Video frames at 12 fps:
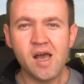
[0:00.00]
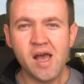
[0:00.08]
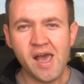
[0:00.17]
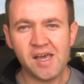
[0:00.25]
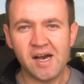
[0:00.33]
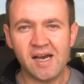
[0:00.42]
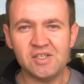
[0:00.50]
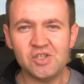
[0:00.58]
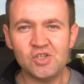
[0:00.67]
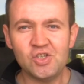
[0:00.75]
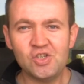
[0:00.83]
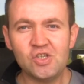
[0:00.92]
Hi
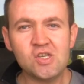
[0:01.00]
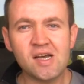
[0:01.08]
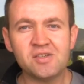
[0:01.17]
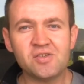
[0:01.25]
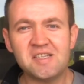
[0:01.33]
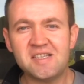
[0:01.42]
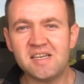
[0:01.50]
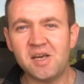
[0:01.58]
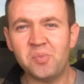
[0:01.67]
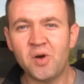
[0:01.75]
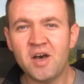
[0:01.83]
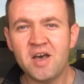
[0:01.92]
guys, this is Andriy
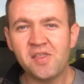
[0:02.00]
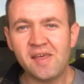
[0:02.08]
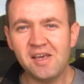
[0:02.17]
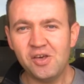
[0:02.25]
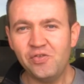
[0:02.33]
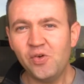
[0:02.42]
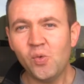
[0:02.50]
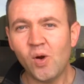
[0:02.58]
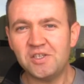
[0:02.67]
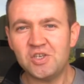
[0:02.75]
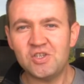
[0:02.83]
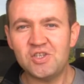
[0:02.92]
Snip. Thank you for
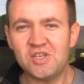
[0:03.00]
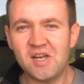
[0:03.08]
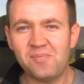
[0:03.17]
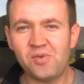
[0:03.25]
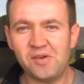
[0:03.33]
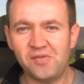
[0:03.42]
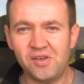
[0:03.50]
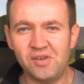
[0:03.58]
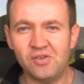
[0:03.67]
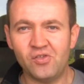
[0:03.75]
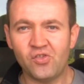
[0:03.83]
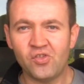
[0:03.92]
watching Snip
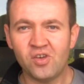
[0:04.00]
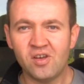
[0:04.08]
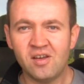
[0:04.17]
Reviews.